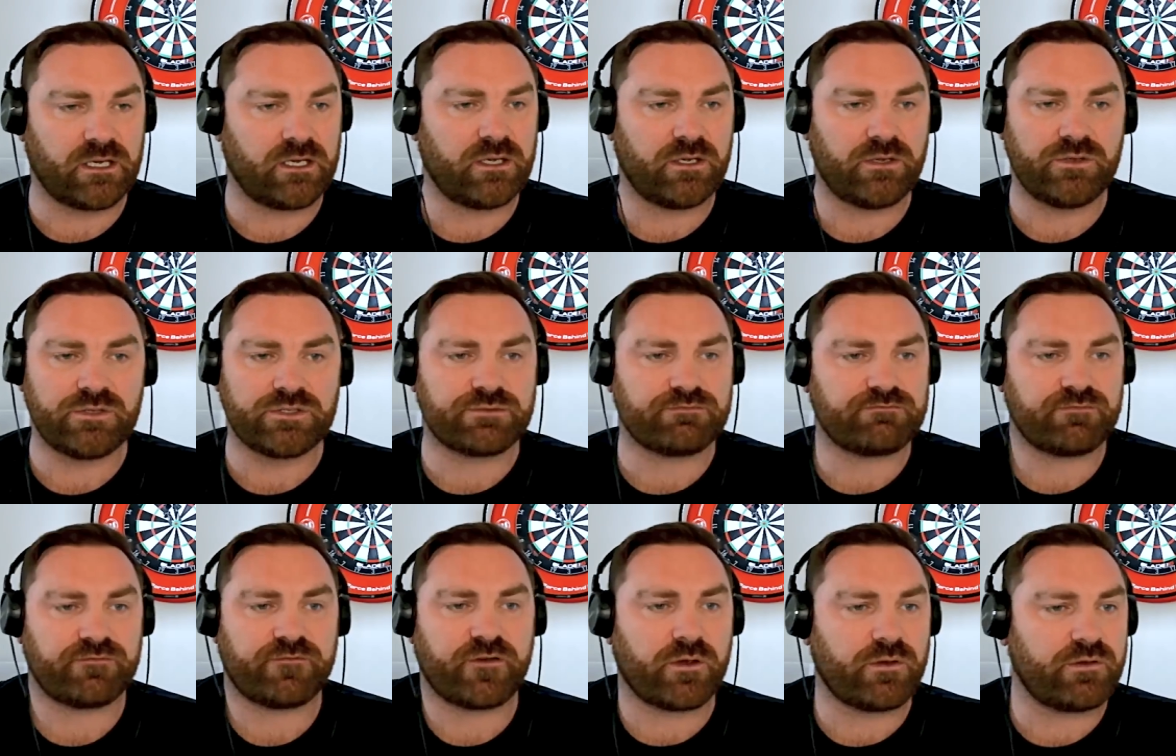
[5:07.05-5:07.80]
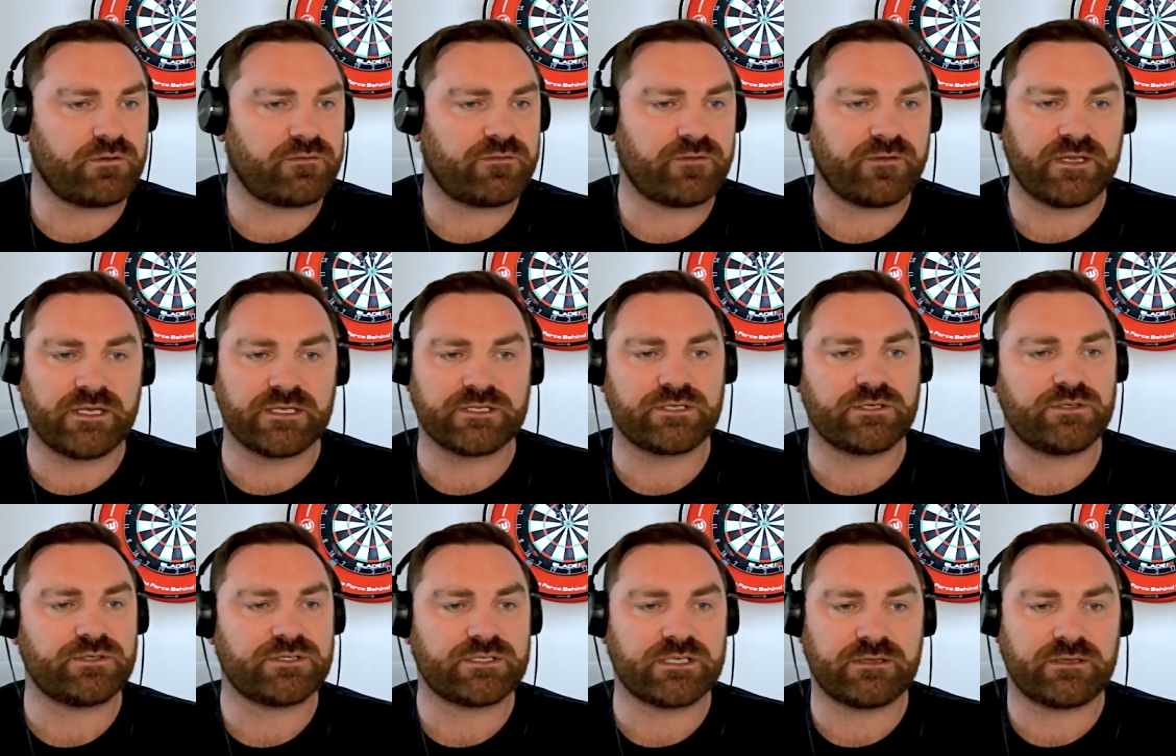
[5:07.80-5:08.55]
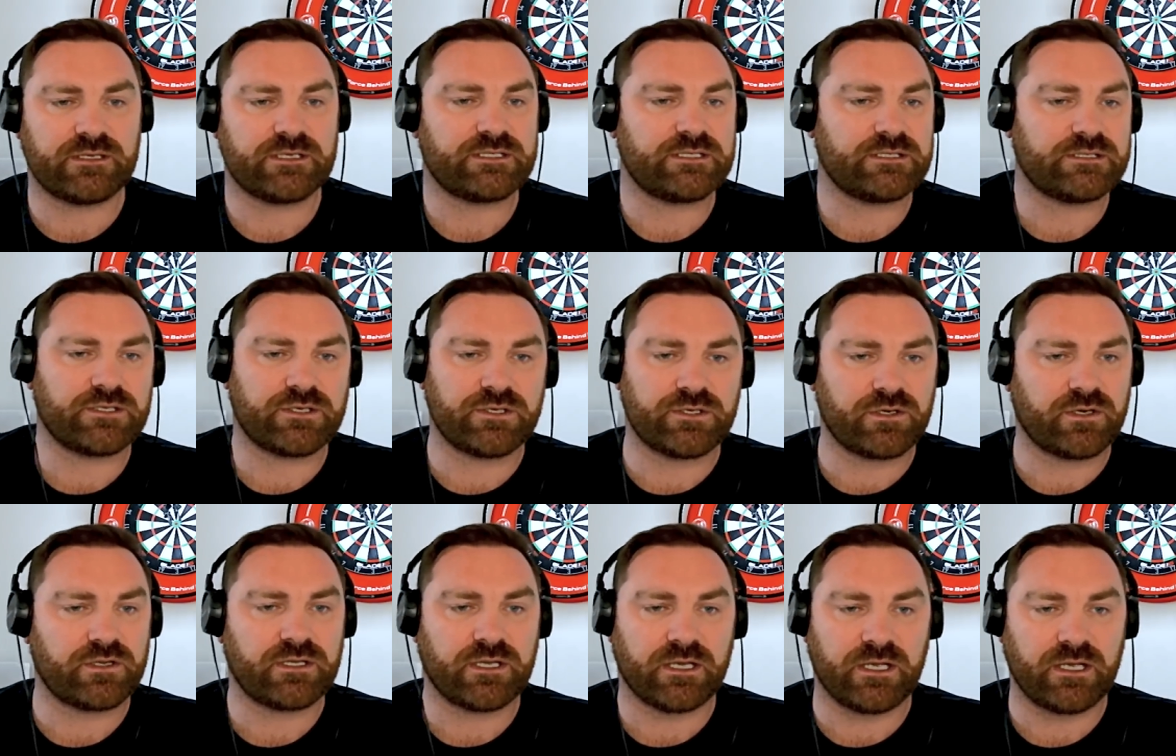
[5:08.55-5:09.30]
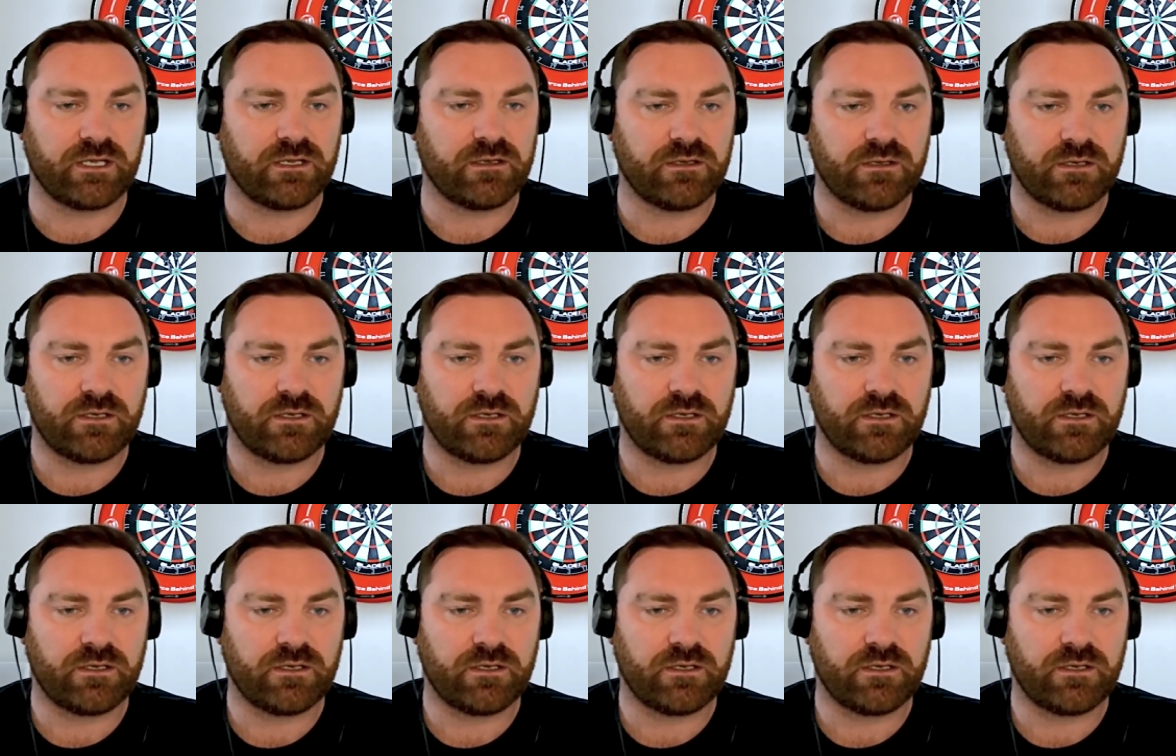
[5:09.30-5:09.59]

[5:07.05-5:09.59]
Who's voted for this? Who said this is a good idea?